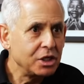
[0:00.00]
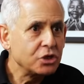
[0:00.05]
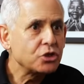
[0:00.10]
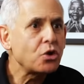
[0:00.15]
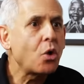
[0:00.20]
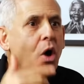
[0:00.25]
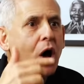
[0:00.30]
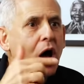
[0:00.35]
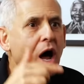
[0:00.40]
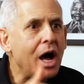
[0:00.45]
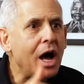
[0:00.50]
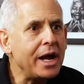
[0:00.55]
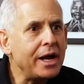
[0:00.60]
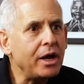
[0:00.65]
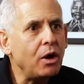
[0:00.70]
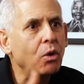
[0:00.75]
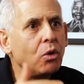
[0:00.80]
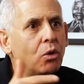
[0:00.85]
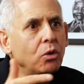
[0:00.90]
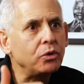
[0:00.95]
So
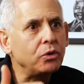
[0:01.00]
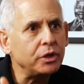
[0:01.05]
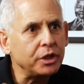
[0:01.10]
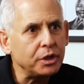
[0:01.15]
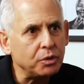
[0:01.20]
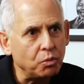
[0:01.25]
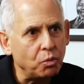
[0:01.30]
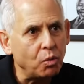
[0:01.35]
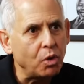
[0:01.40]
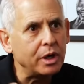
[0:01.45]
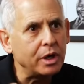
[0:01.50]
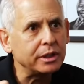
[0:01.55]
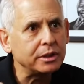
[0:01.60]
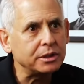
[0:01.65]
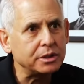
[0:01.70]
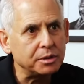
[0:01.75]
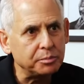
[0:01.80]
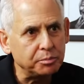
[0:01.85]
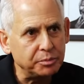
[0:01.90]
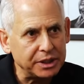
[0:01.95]
I only
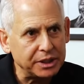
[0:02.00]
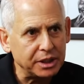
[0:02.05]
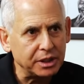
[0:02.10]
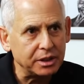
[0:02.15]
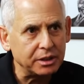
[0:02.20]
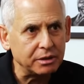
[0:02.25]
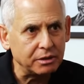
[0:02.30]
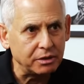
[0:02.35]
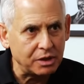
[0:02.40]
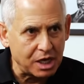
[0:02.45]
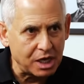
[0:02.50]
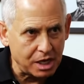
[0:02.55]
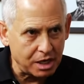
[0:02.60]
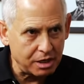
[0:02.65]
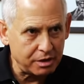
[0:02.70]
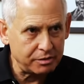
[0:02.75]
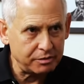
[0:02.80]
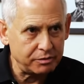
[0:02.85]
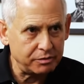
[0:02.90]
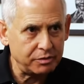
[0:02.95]
want to be in
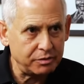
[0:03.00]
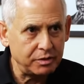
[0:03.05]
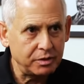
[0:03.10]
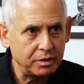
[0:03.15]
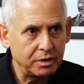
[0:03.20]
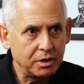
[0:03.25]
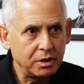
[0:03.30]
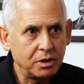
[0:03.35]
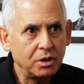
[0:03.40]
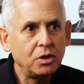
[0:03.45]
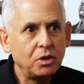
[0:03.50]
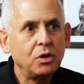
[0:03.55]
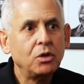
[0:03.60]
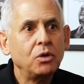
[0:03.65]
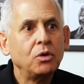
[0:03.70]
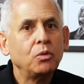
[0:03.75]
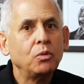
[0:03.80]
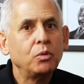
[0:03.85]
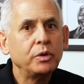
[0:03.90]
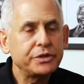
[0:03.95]
love
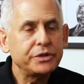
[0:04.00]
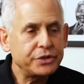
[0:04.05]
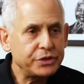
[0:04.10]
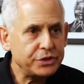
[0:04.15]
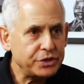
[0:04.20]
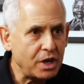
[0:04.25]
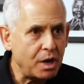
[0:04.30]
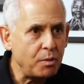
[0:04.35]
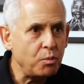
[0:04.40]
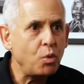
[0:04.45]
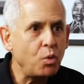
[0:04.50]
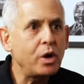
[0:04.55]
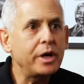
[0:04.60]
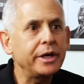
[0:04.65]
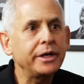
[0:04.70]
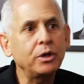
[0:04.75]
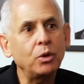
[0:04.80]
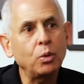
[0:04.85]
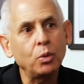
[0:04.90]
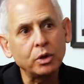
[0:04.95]
with
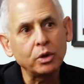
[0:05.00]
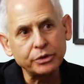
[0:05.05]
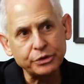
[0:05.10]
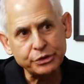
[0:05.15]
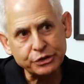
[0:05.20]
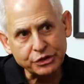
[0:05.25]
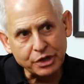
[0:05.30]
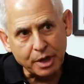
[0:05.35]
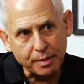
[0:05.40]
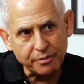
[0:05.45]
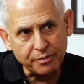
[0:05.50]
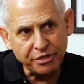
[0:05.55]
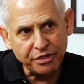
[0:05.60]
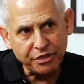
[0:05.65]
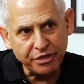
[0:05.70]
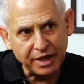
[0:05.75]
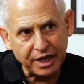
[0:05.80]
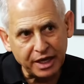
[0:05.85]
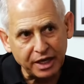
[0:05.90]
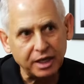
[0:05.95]
someone or
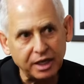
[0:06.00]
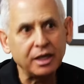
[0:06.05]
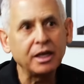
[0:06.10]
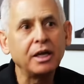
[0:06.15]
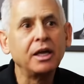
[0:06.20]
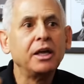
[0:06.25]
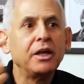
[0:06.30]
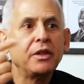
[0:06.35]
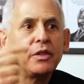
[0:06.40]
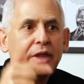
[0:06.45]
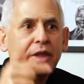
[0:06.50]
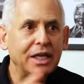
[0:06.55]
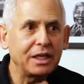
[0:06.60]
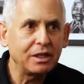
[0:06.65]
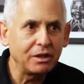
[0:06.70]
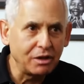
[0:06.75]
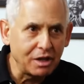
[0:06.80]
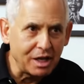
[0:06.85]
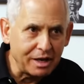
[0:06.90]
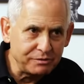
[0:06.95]
something
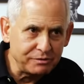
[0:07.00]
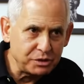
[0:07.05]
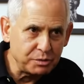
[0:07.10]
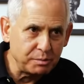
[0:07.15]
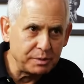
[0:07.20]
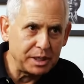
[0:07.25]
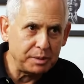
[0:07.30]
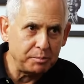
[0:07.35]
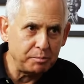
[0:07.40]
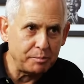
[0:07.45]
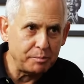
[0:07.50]
that loves me